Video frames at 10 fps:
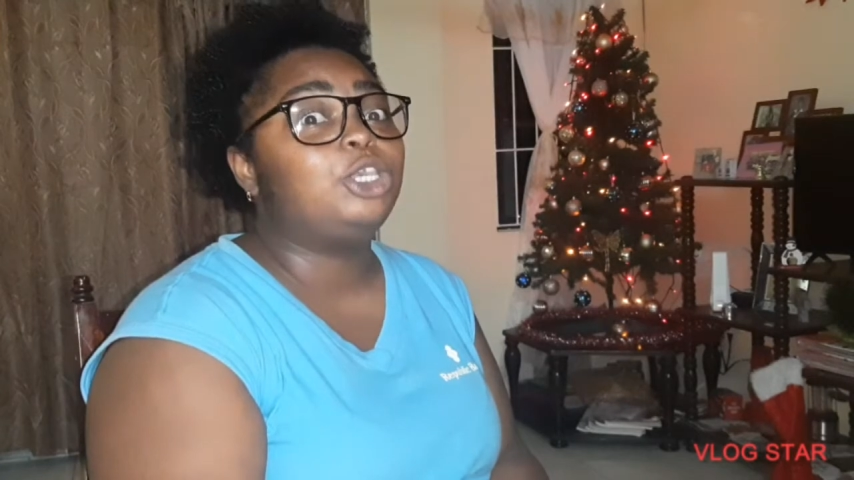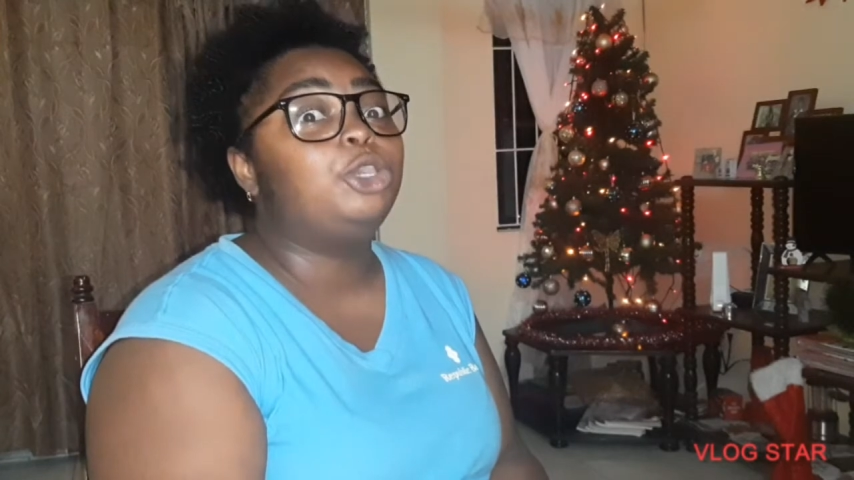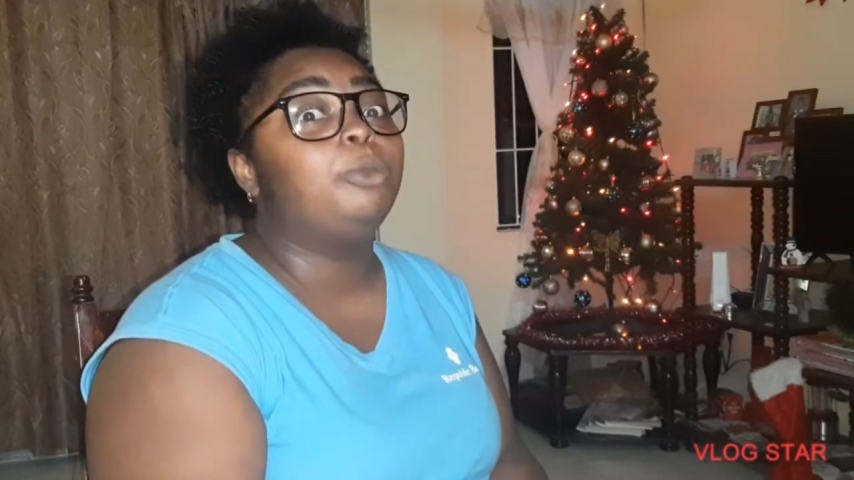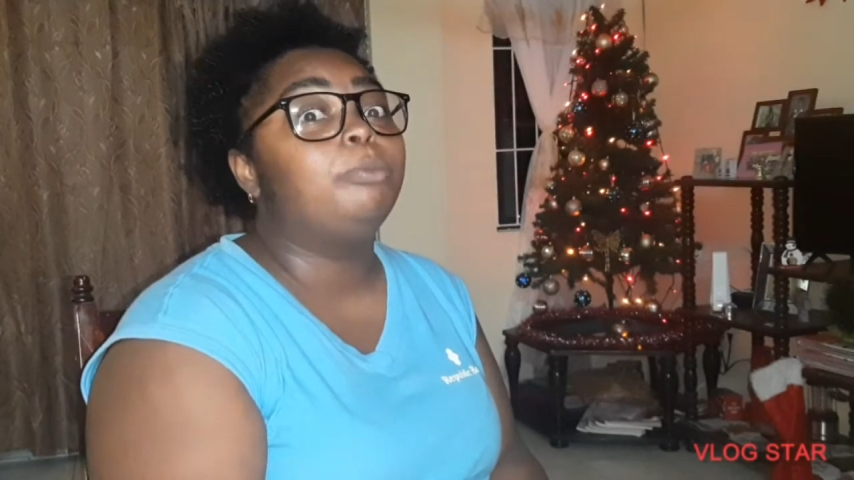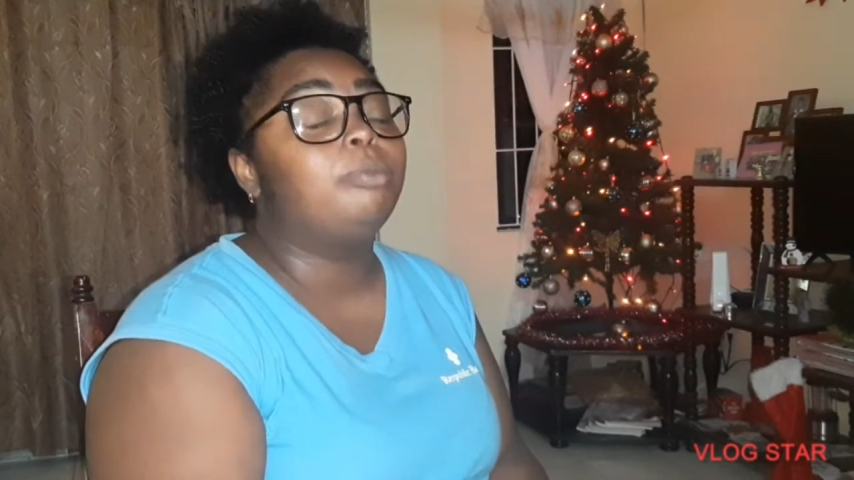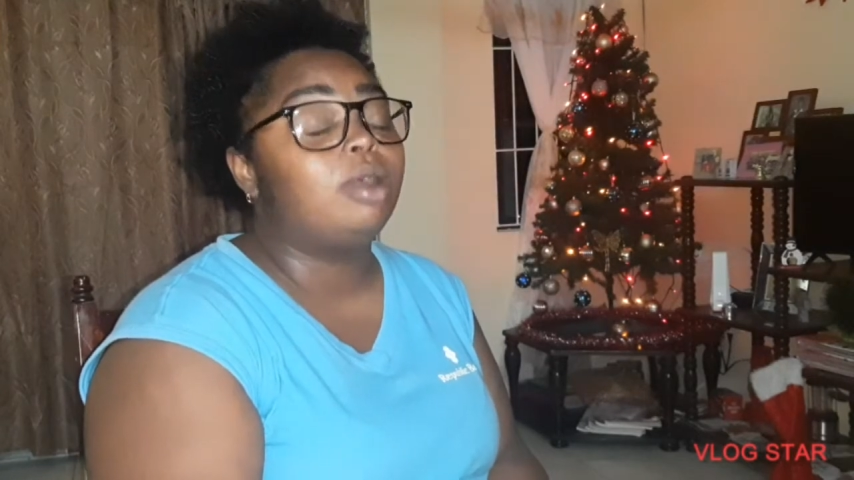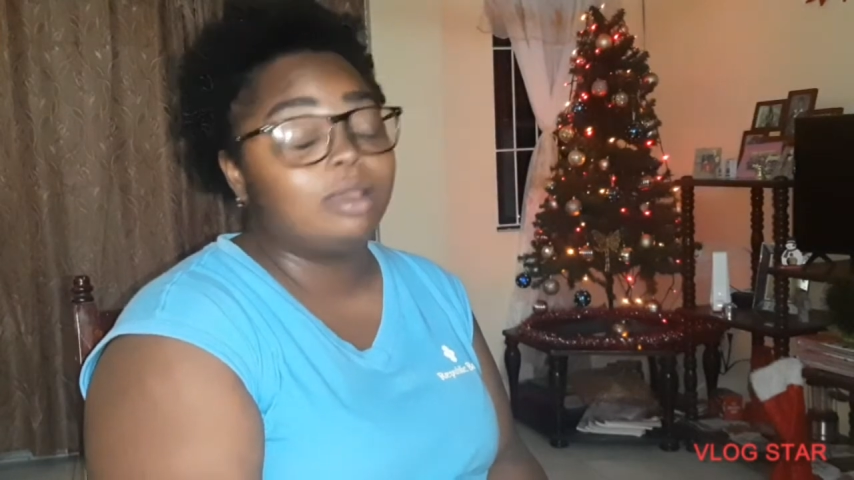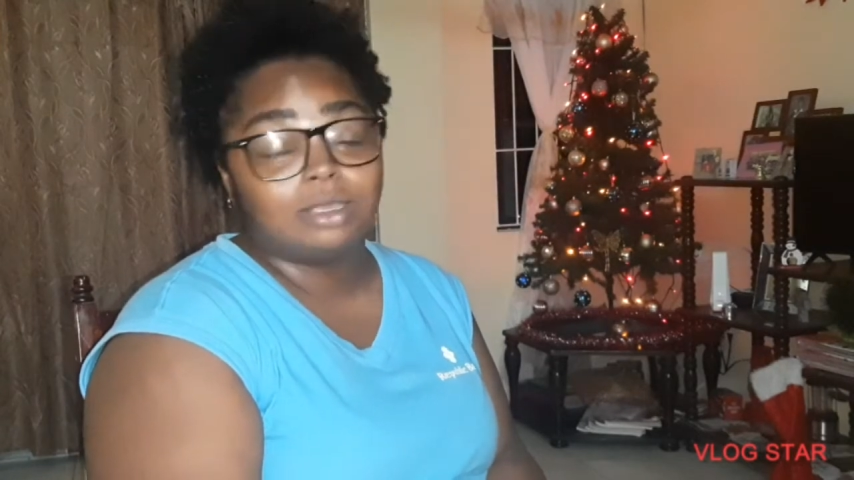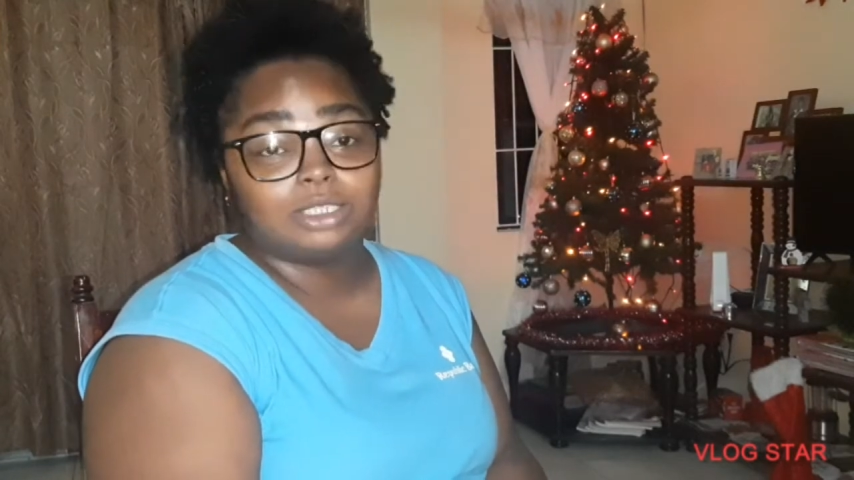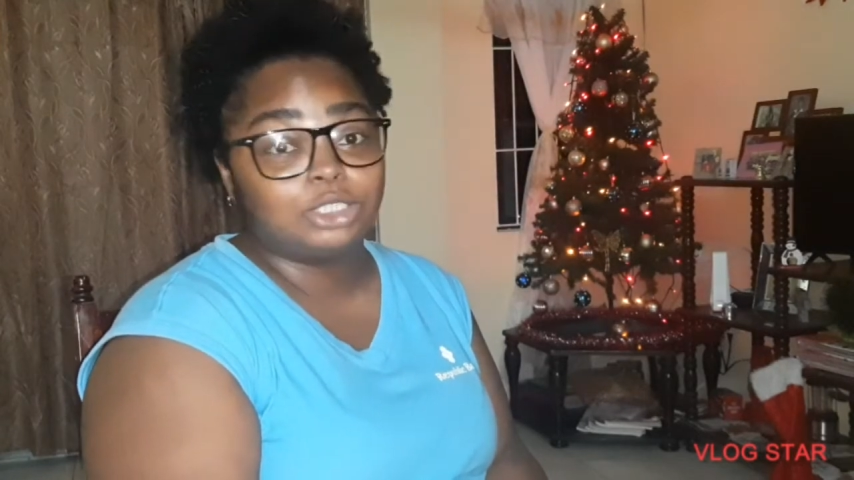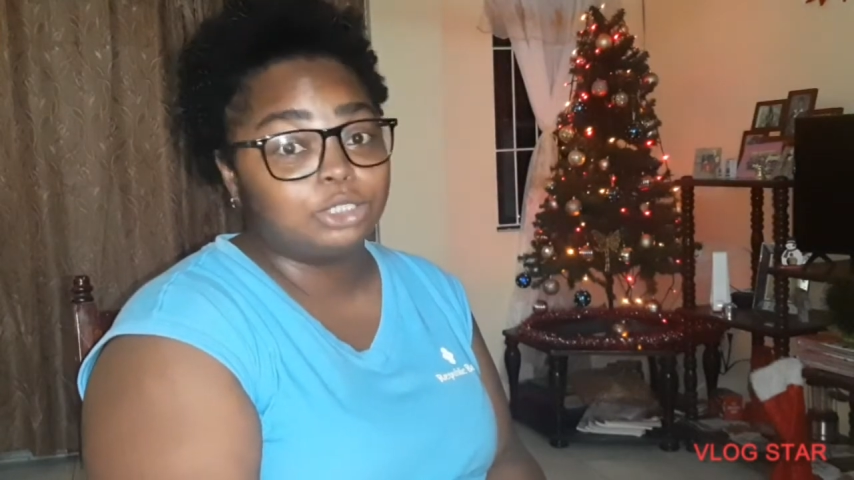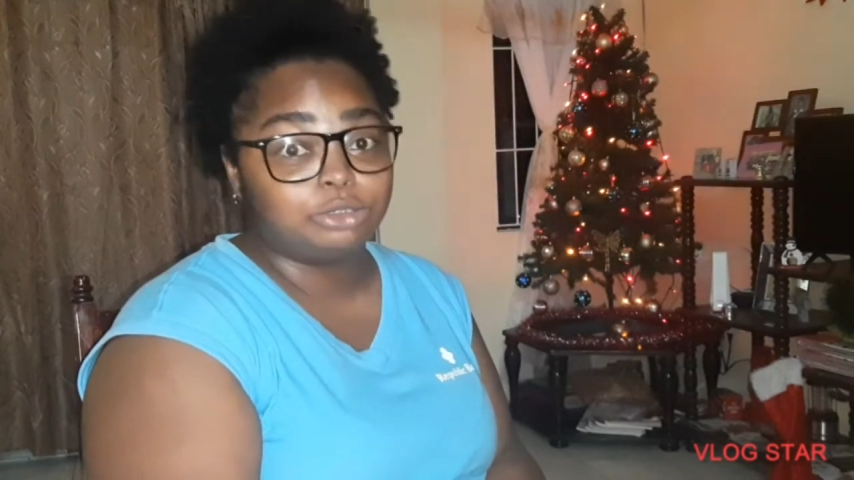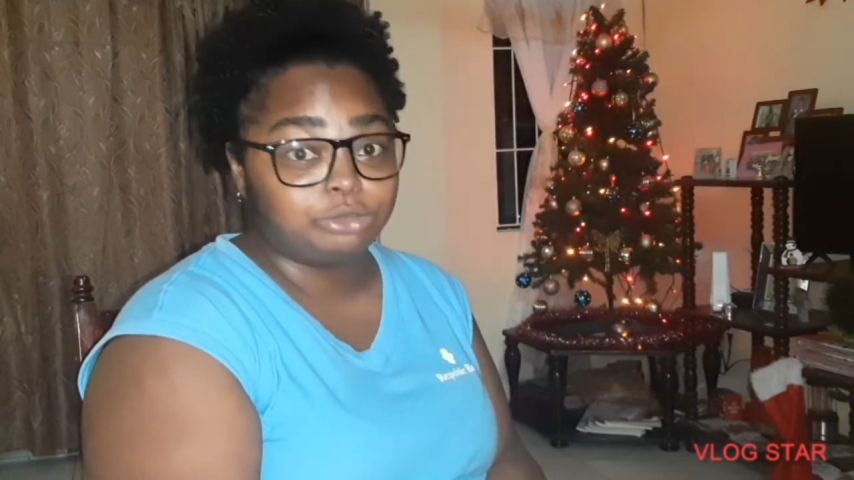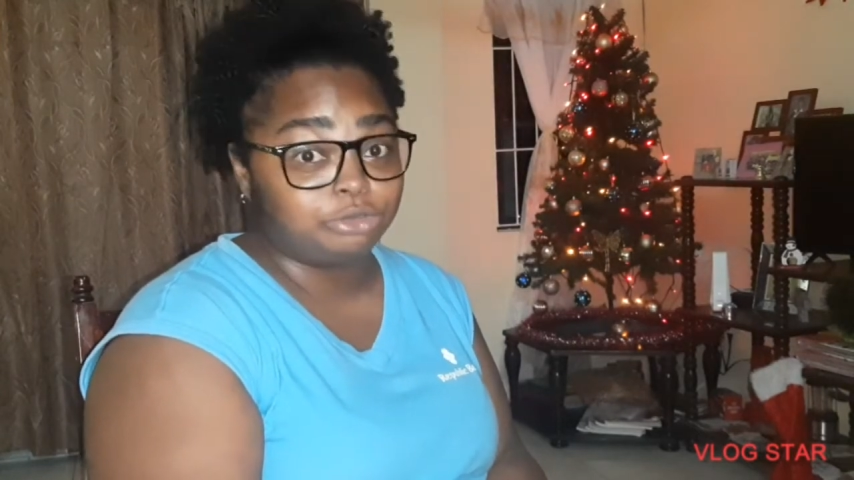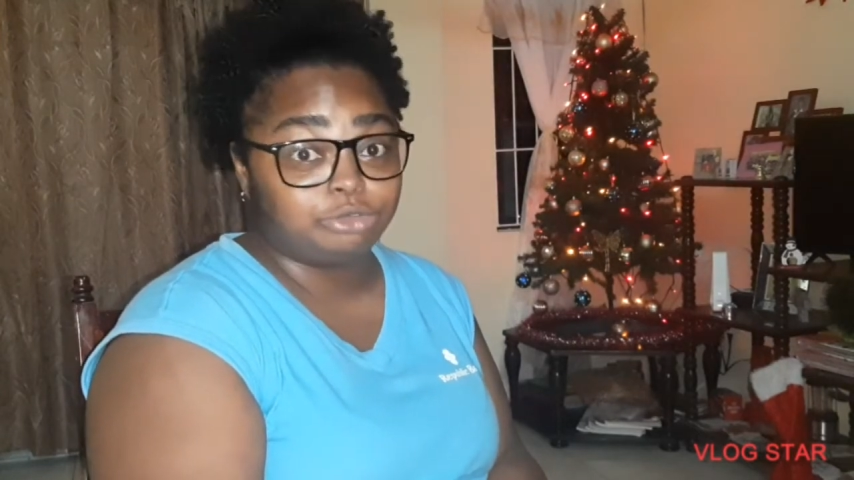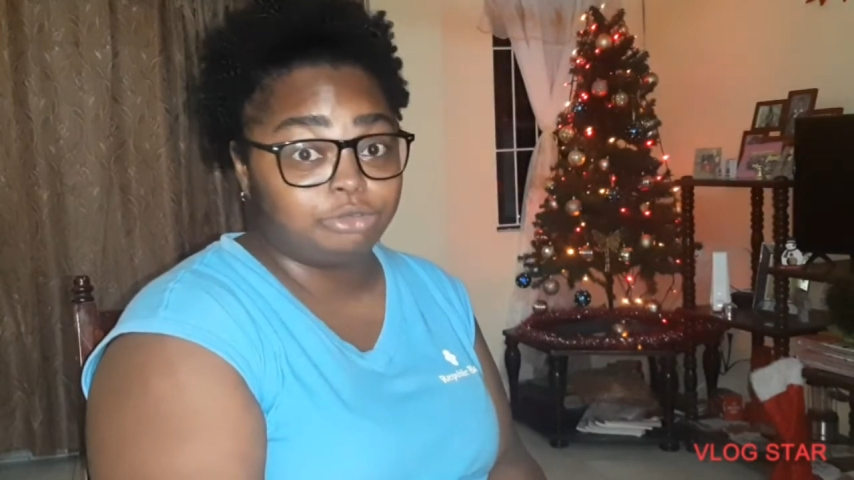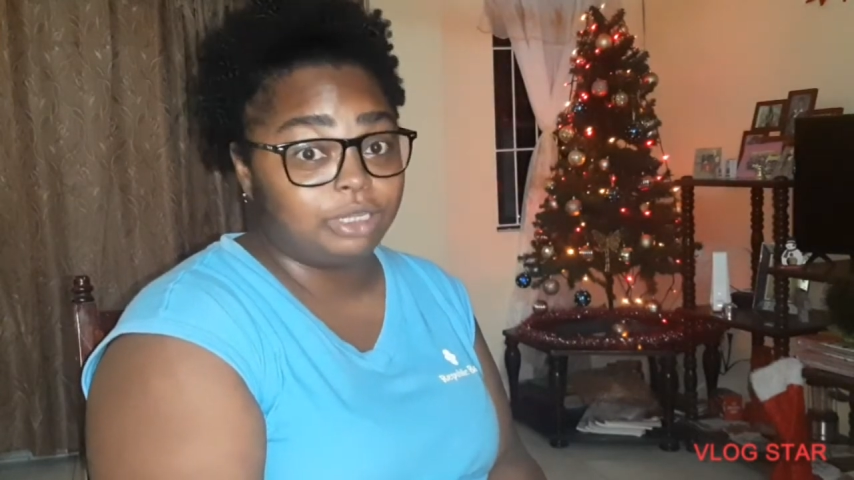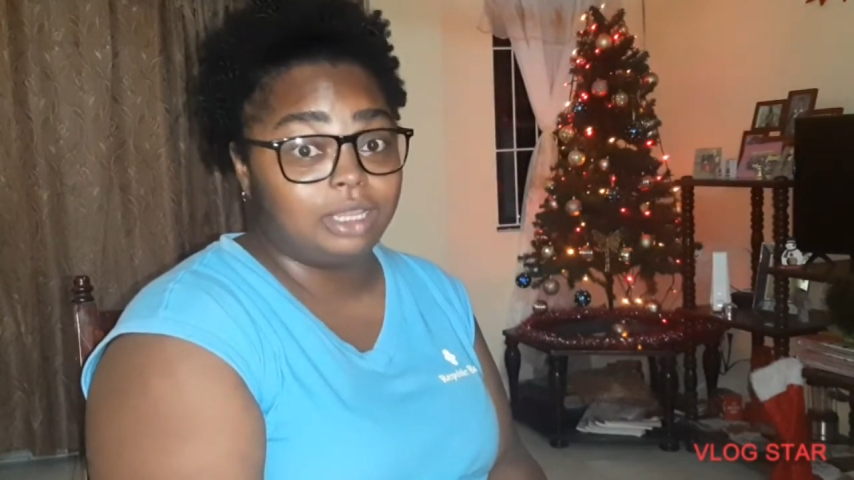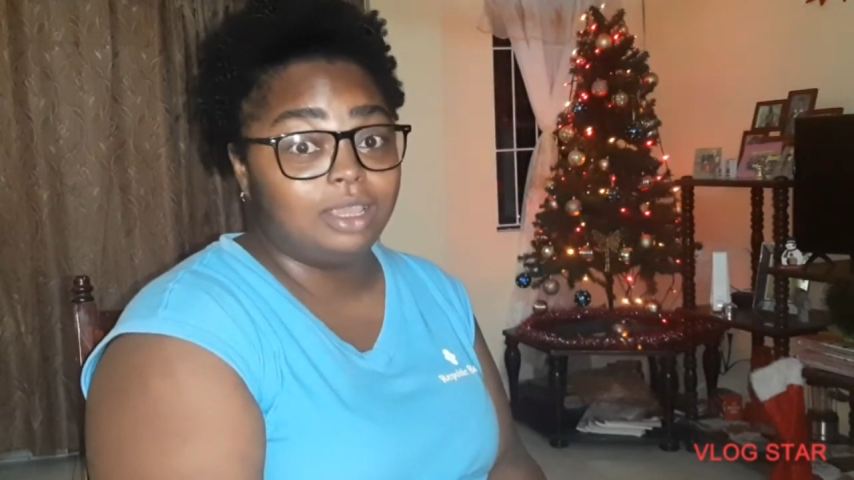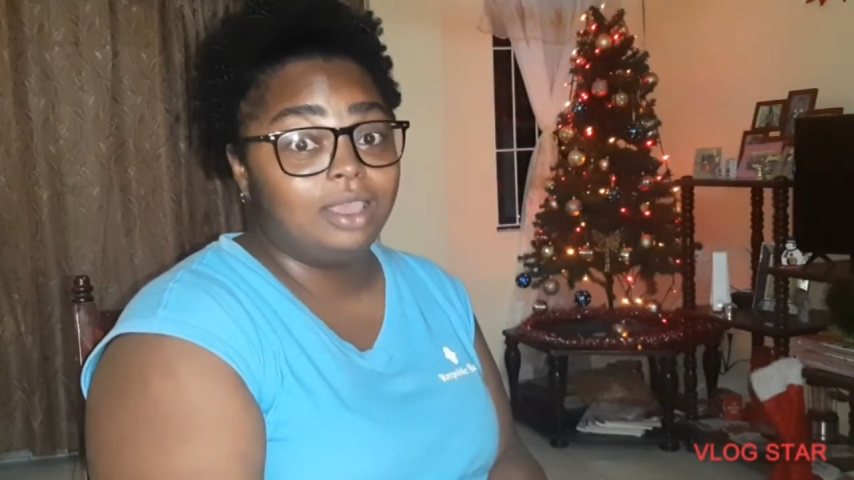humongous tree.